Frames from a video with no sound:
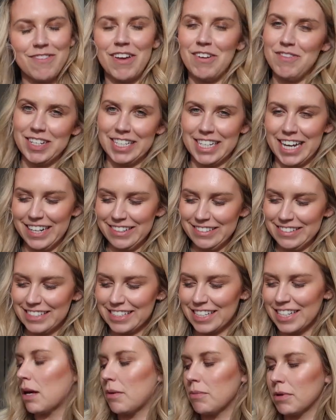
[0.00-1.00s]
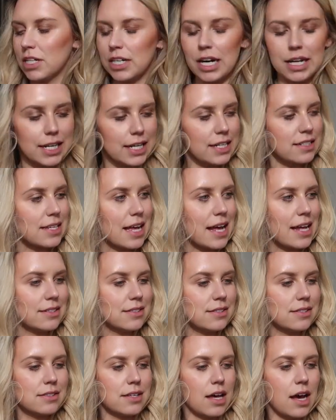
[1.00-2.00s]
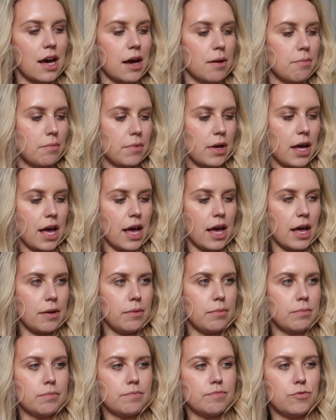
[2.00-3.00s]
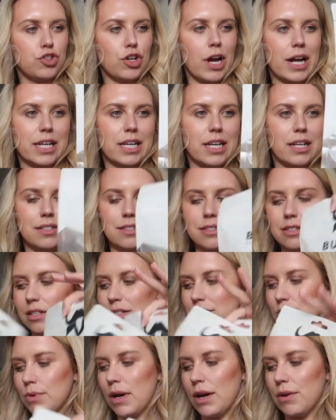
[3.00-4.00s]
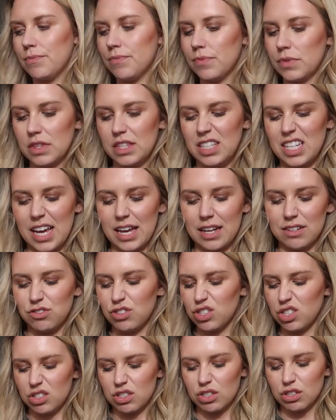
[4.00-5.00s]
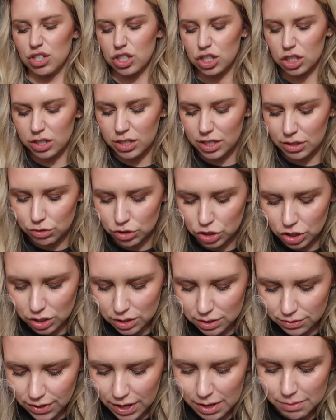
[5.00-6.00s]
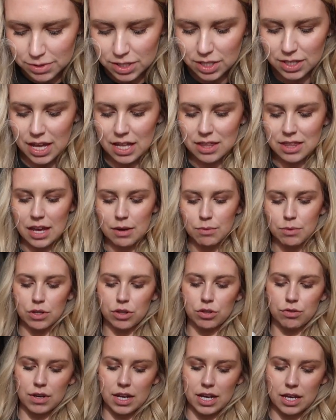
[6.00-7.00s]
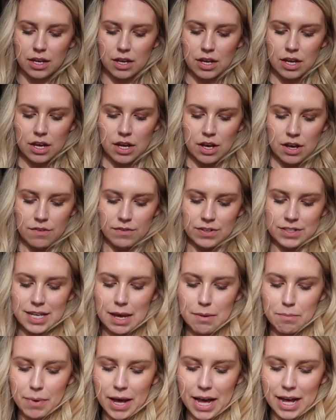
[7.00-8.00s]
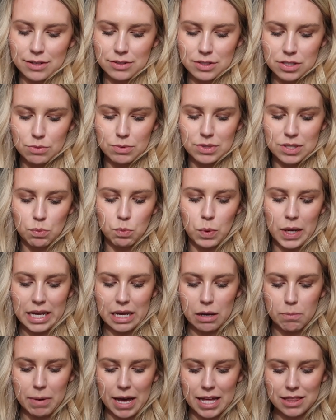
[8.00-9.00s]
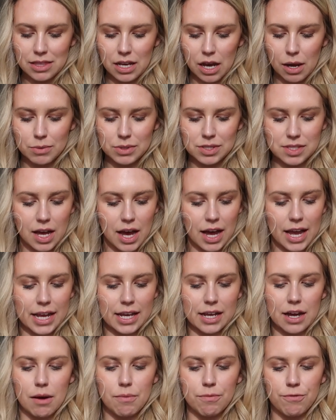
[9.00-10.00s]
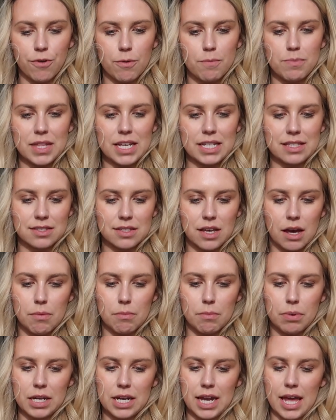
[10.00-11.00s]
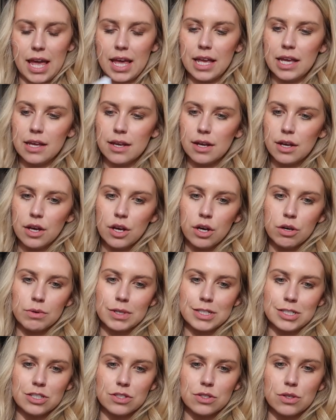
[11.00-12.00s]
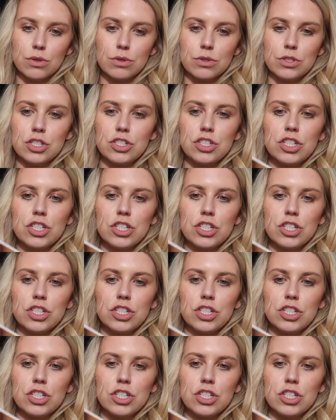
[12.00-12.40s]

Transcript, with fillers: Maybe don't. Some gullets and some um, tracheas as well. They're just good little chews for him. So yeah, they were three for 10 pounds. There was a wicker bed that I was eyeing up from this company, which is called